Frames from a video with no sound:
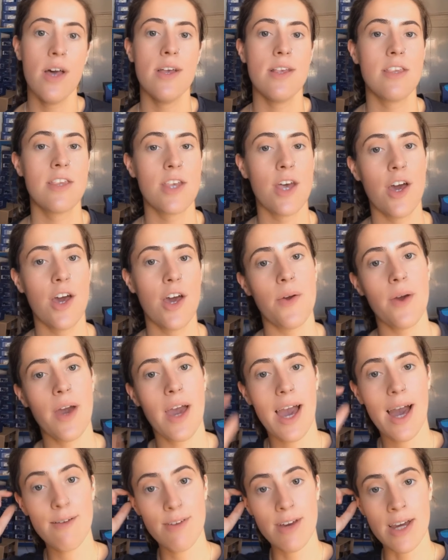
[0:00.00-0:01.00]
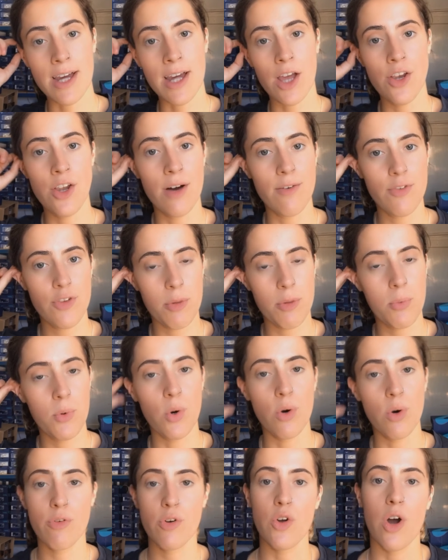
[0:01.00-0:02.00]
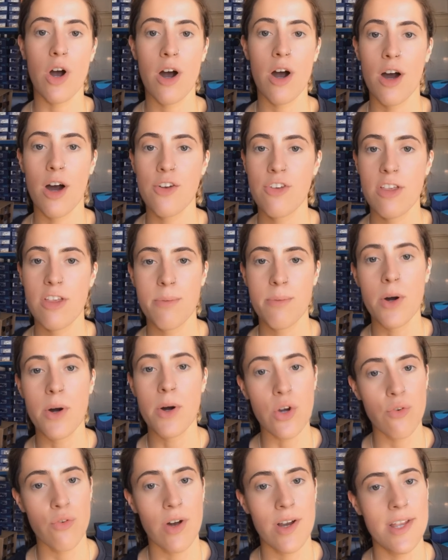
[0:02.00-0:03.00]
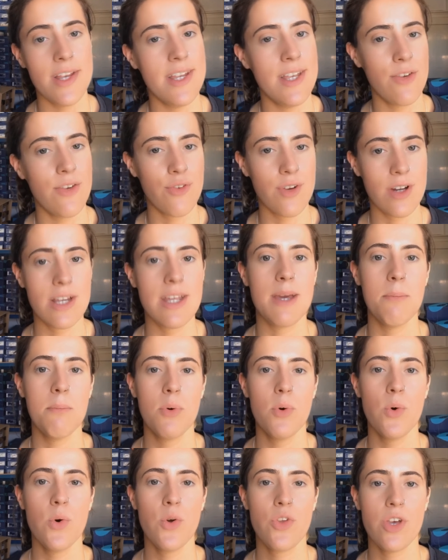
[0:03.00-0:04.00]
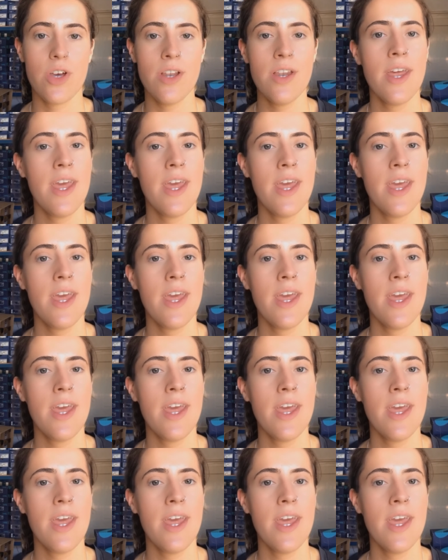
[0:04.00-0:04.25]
So having enough support for your arches while you're running is really important.